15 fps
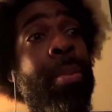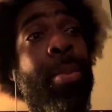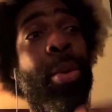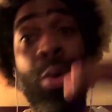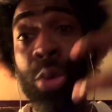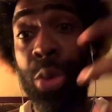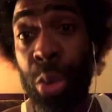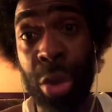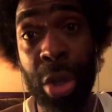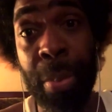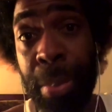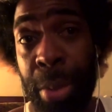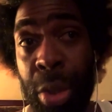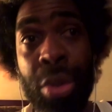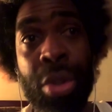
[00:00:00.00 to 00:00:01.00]
produce her
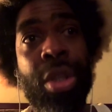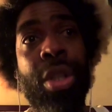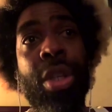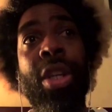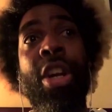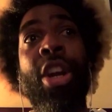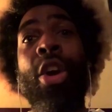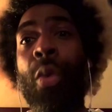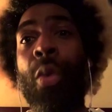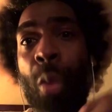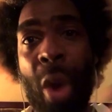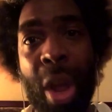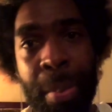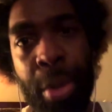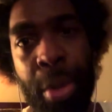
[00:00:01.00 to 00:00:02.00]
music,
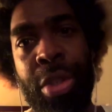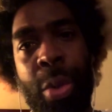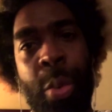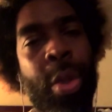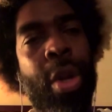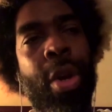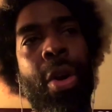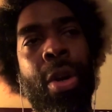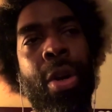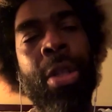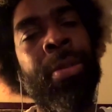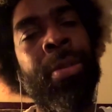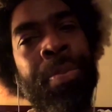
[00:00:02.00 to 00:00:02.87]
write music with her.